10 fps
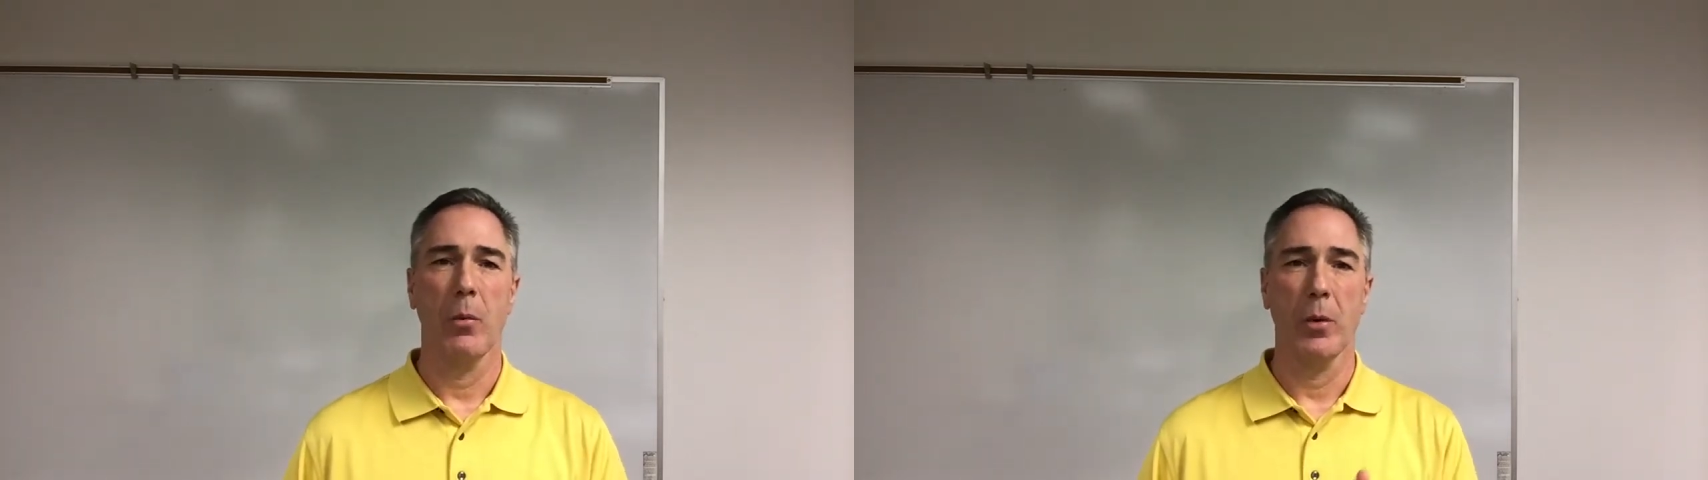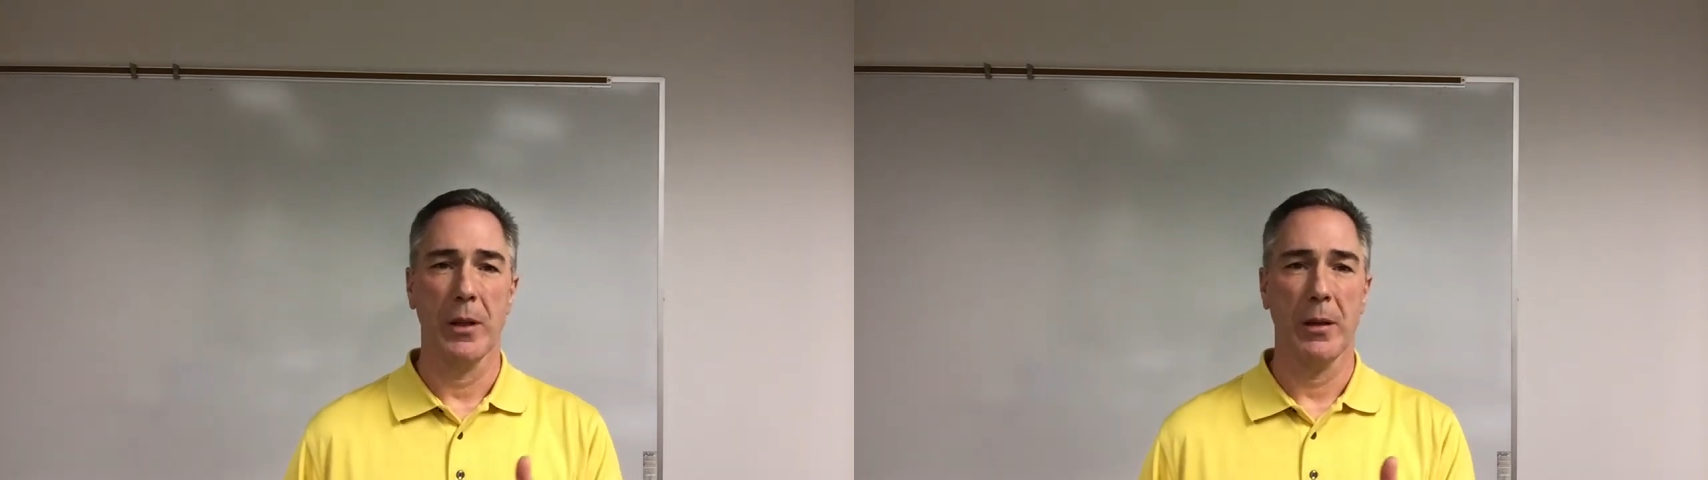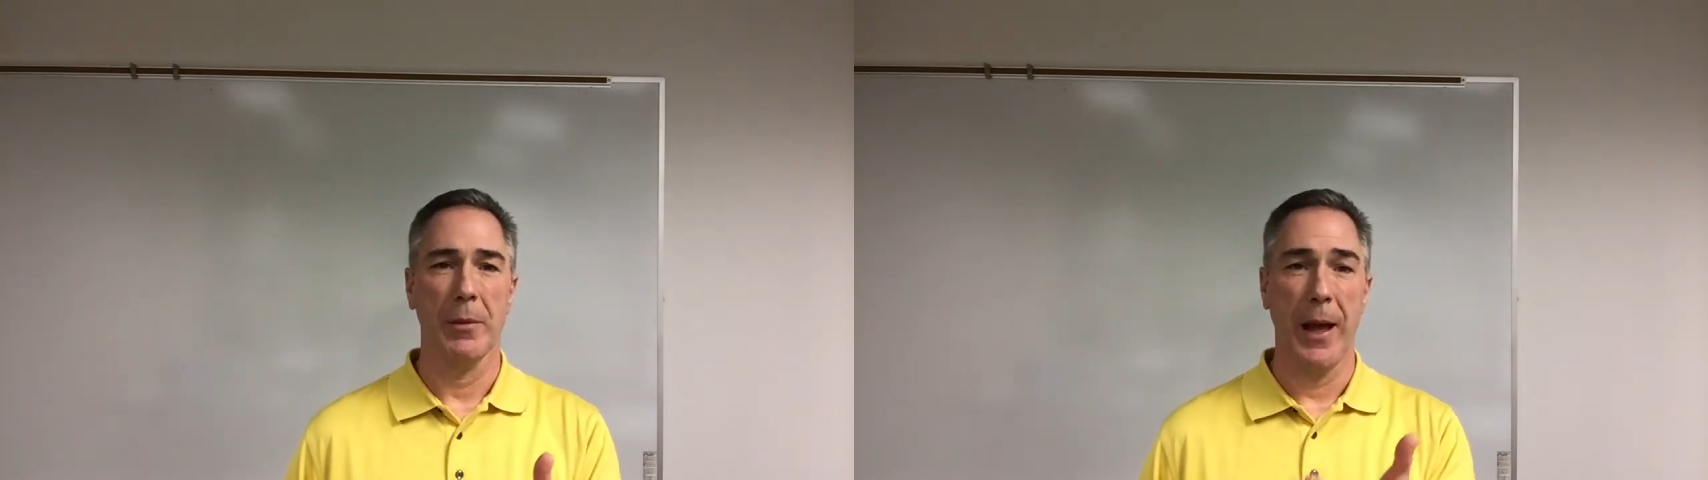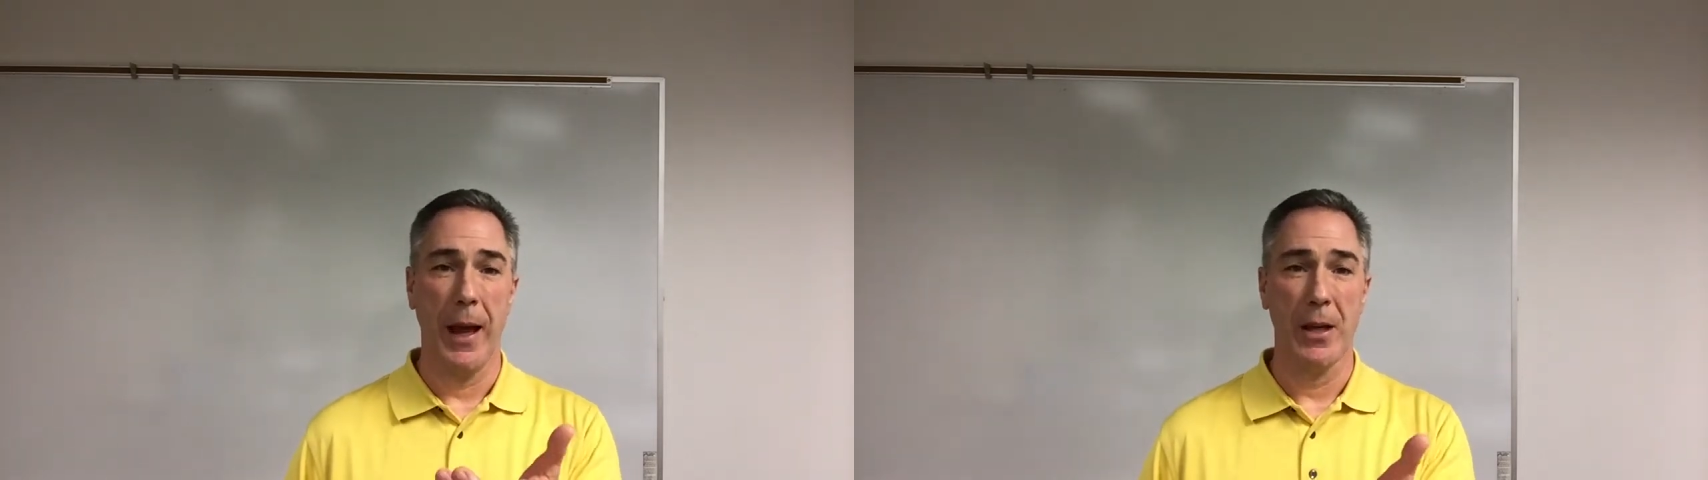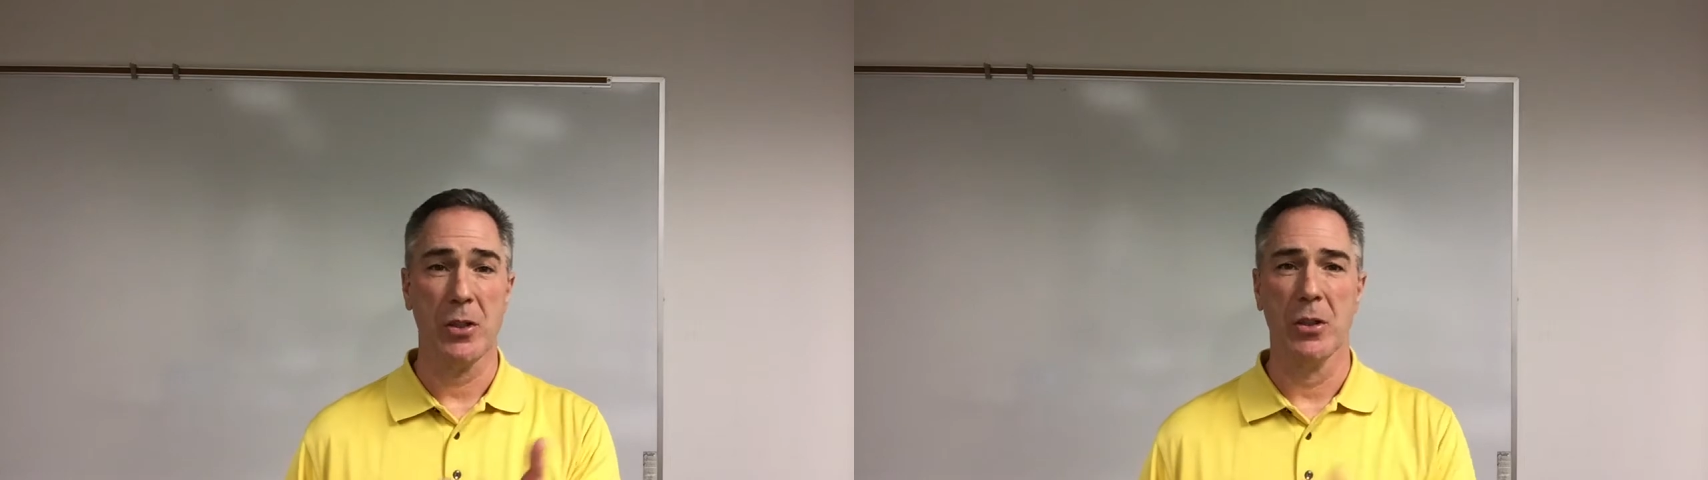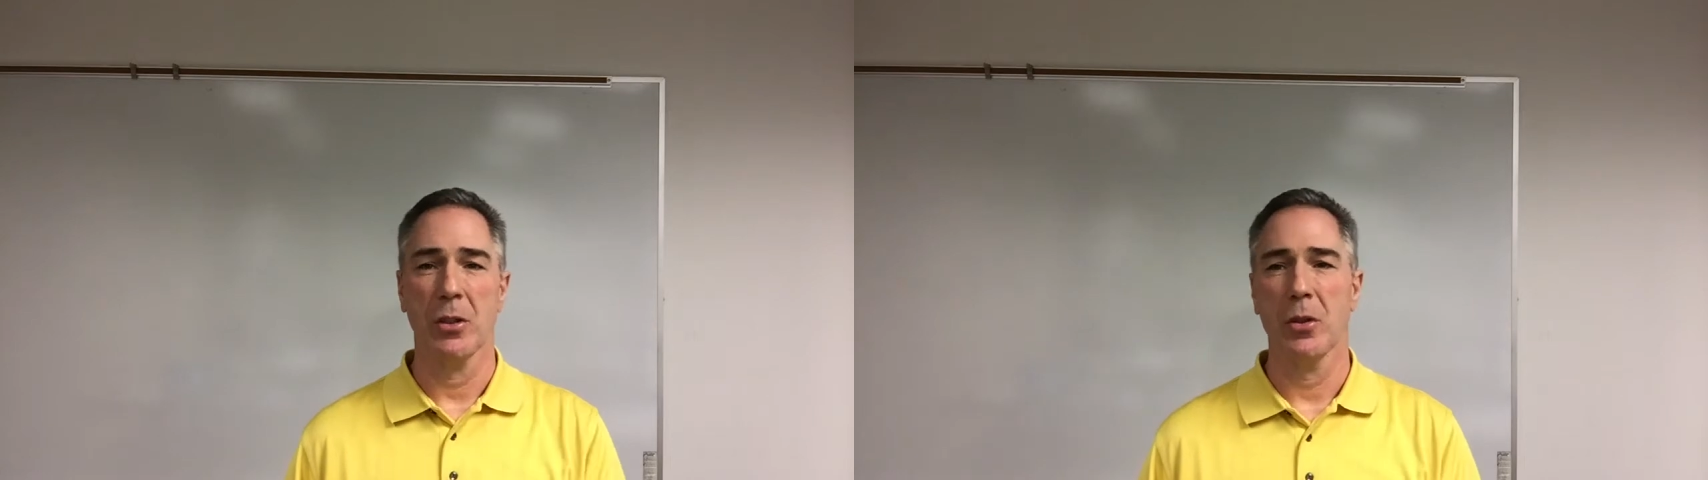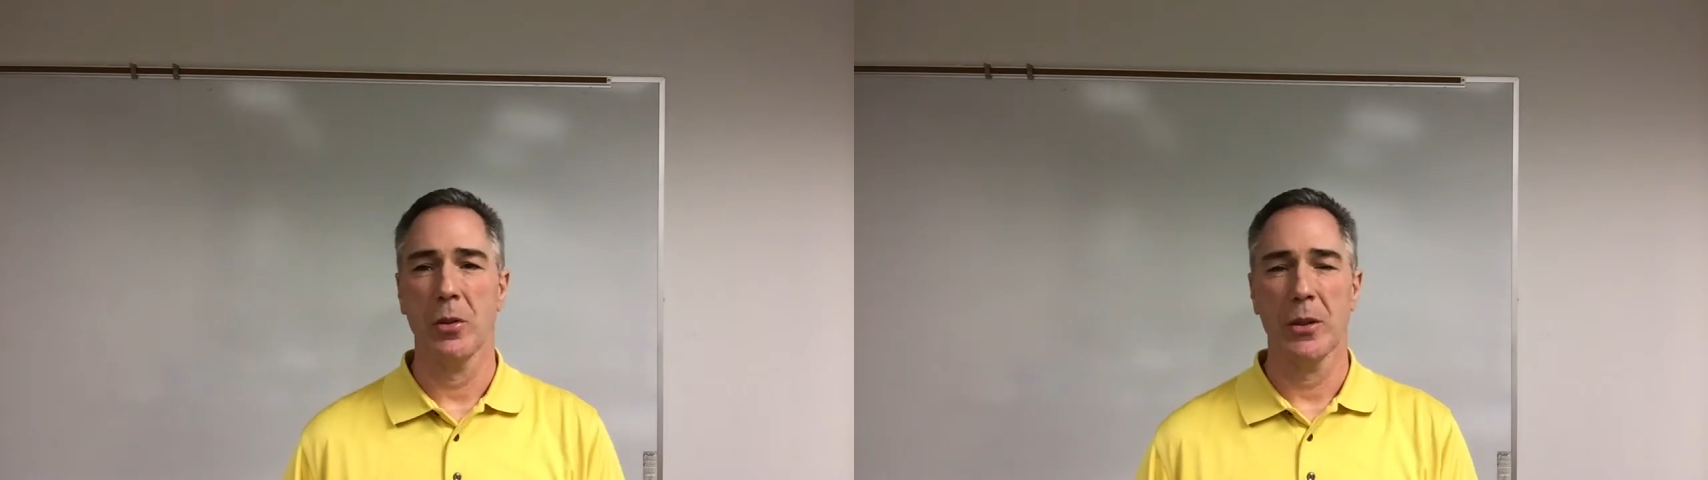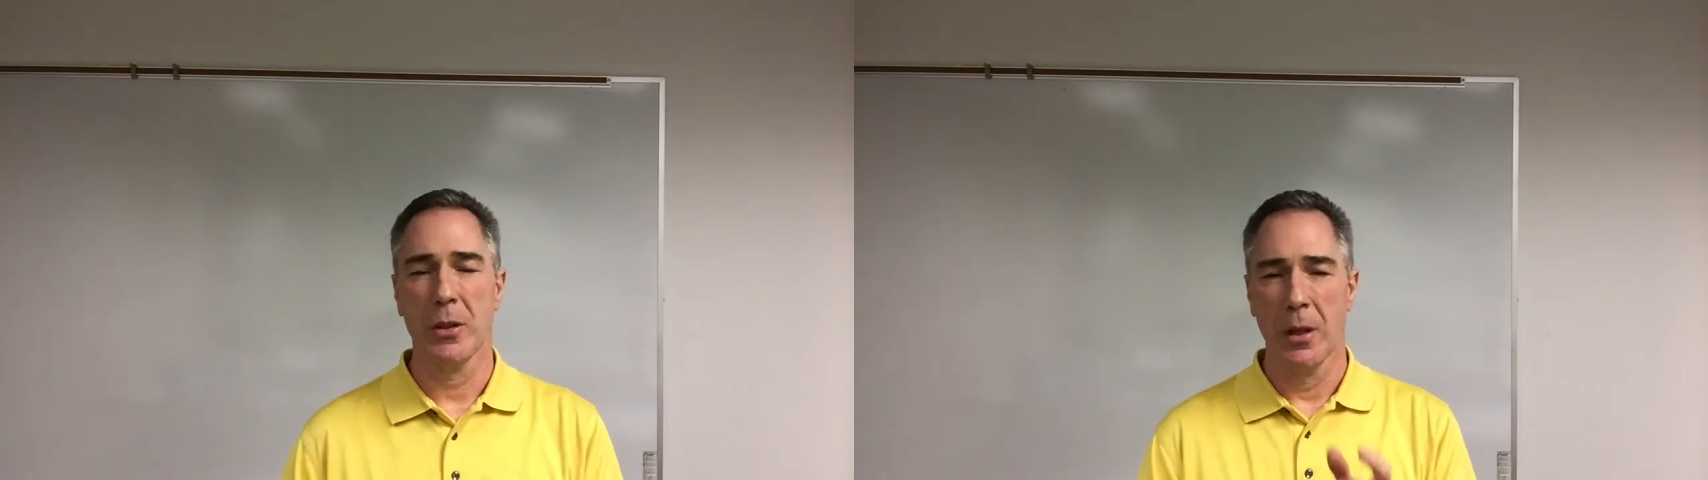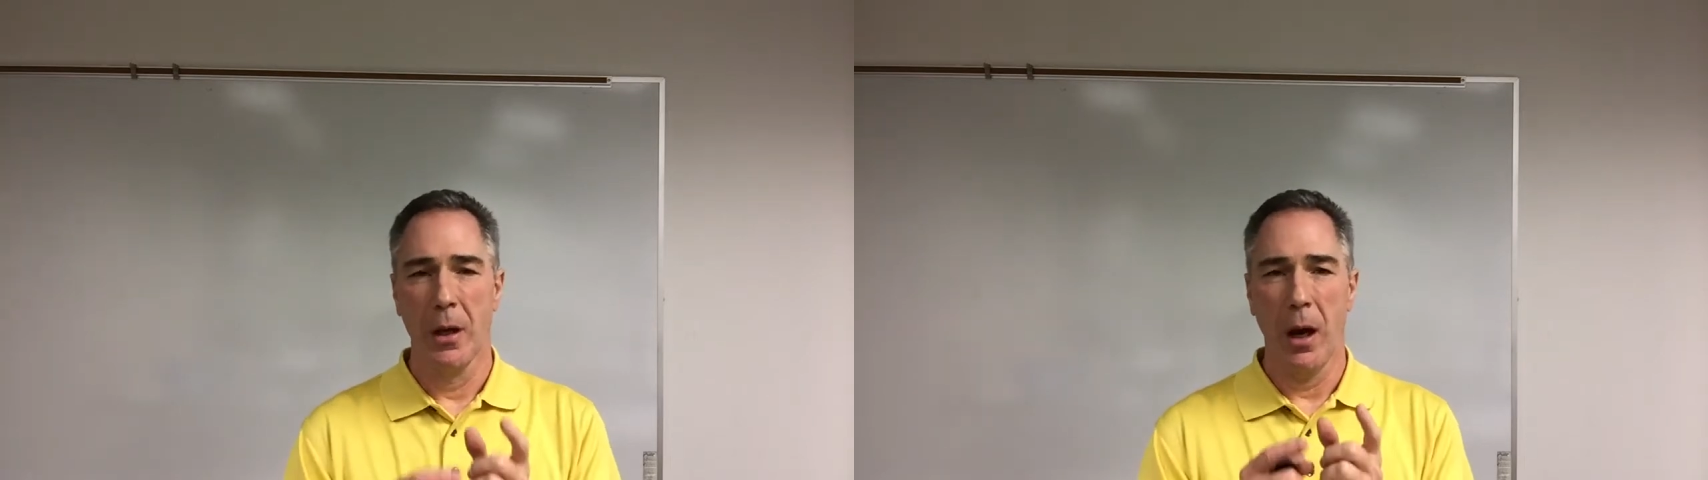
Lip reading: One thing I'm going to ask you to do is